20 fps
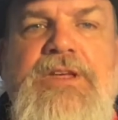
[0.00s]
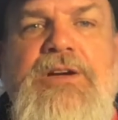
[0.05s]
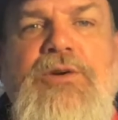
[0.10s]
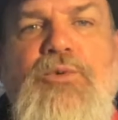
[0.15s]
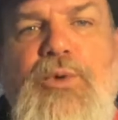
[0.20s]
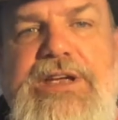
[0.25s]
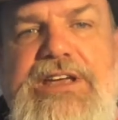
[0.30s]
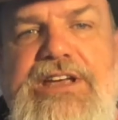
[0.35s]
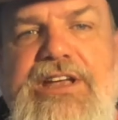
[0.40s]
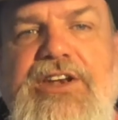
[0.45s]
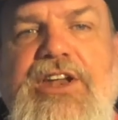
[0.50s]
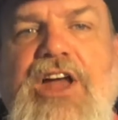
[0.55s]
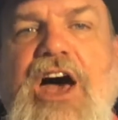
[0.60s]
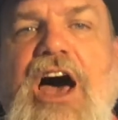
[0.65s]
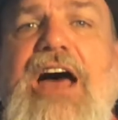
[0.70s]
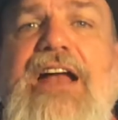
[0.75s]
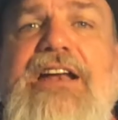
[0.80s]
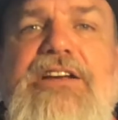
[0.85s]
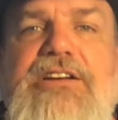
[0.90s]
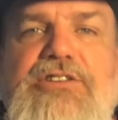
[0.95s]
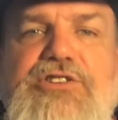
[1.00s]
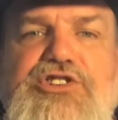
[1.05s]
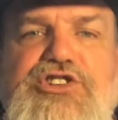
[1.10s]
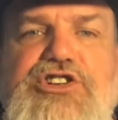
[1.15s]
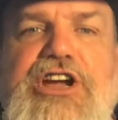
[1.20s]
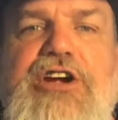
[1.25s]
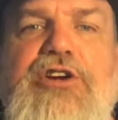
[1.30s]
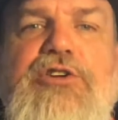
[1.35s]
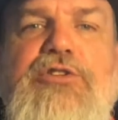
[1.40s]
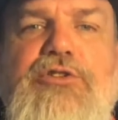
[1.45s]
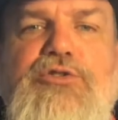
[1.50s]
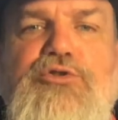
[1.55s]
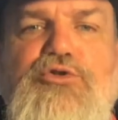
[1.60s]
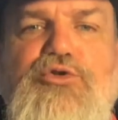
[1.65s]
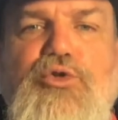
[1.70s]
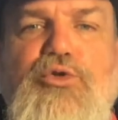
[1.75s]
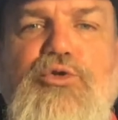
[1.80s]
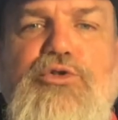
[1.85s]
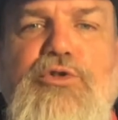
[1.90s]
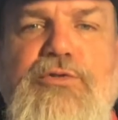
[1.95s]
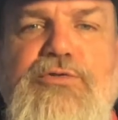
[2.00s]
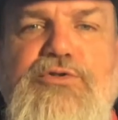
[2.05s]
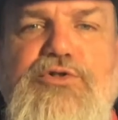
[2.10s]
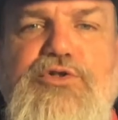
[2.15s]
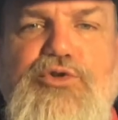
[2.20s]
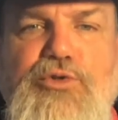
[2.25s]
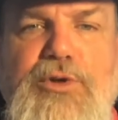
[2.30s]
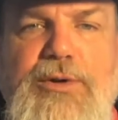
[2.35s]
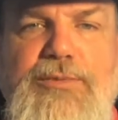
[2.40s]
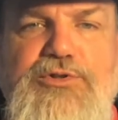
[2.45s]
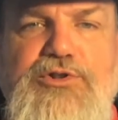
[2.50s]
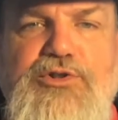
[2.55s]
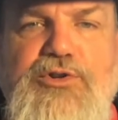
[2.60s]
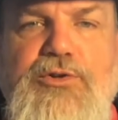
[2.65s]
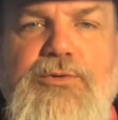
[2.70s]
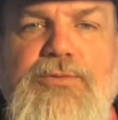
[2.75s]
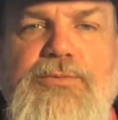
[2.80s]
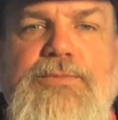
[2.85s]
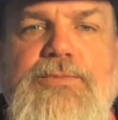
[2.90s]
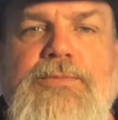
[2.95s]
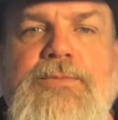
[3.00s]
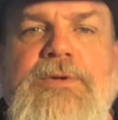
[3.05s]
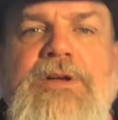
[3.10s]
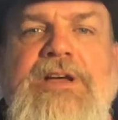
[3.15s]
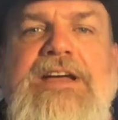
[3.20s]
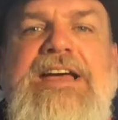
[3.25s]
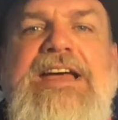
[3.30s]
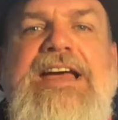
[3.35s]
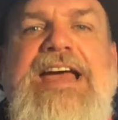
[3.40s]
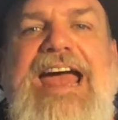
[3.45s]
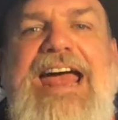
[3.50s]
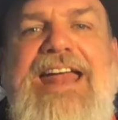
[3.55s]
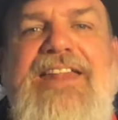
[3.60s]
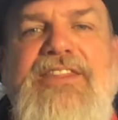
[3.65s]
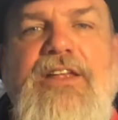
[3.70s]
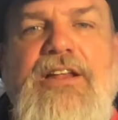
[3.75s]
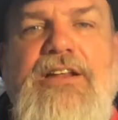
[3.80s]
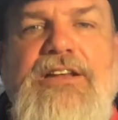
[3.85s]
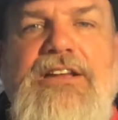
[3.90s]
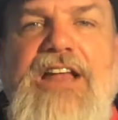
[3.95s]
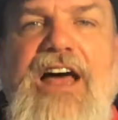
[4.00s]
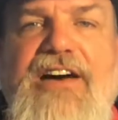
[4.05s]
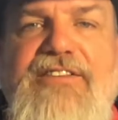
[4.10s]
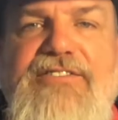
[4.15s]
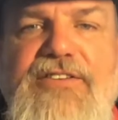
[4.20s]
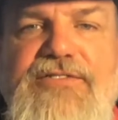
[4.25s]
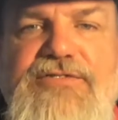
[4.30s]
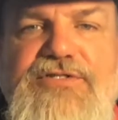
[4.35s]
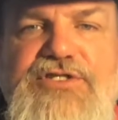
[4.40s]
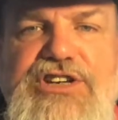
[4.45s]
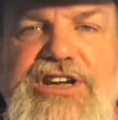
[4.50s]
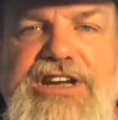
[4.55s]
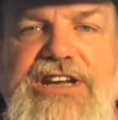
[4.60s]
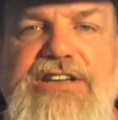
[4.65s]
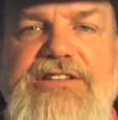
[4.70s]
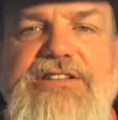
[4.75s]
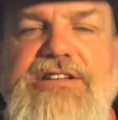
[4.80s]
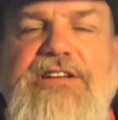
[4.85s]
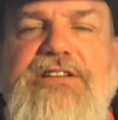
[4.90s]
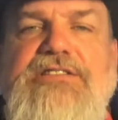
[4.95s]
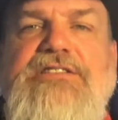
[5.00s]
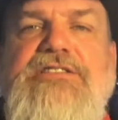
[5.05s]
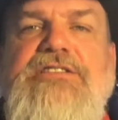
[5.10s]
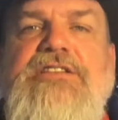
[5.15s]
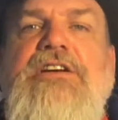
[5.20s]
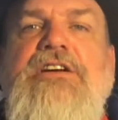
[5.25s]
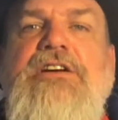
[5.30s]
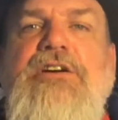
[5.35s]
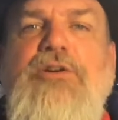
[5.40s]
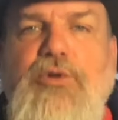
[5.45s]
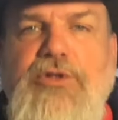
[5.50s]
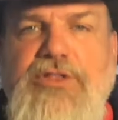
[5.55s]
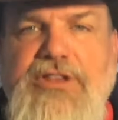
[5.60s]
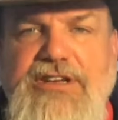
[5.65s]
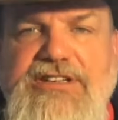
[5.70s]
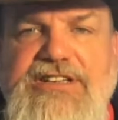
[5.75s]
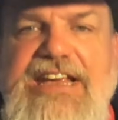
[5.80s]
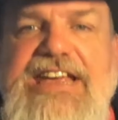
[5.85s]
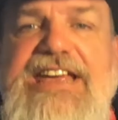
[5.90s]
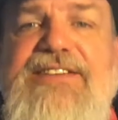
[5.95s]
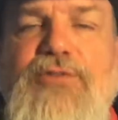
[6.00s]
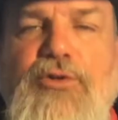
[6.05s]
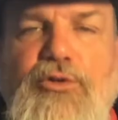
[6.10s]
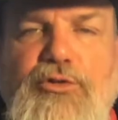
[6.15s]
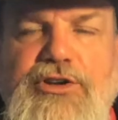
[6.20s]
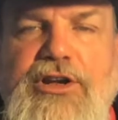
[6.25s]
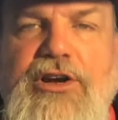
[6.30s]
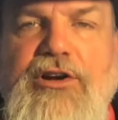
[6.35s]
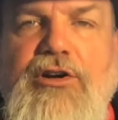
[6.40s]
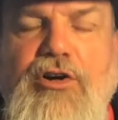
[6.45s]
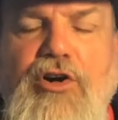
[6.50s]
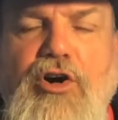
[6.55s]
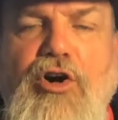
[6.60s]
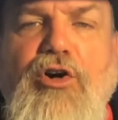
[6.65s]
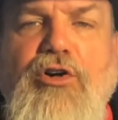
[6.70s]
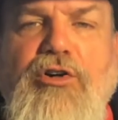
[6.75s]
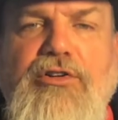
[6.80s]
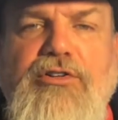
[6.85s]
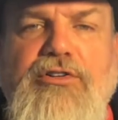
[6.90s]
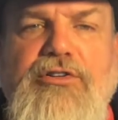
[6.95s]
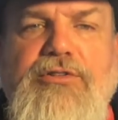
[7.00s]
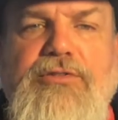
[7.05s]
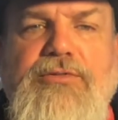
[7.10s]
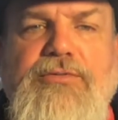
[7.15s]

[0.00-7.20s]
We cannot share the truth of Scripture and the love of Jesus with these evils in our heart.